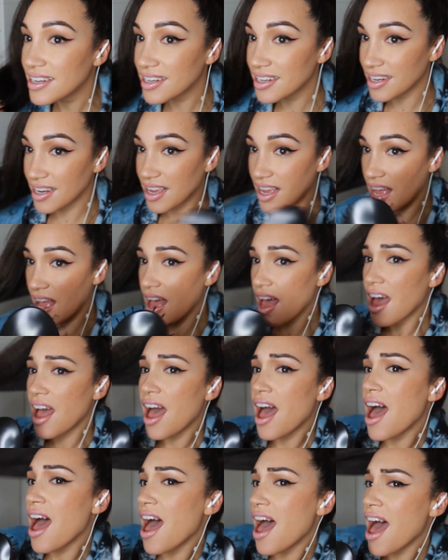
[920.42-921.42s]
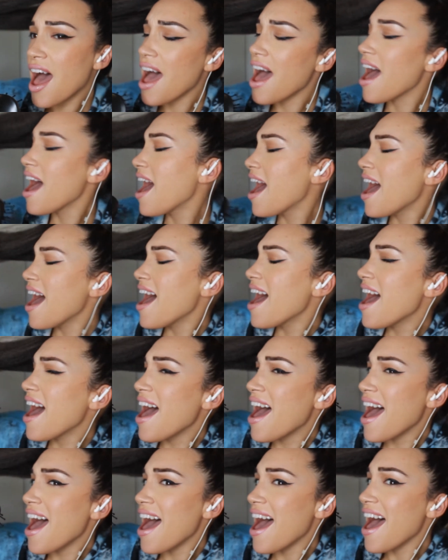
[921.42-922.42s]

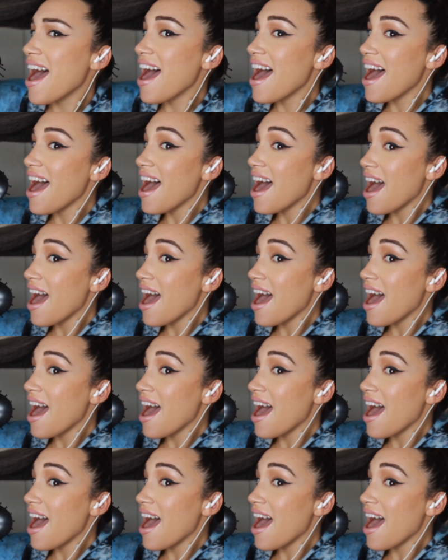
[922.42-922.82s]
[no speech]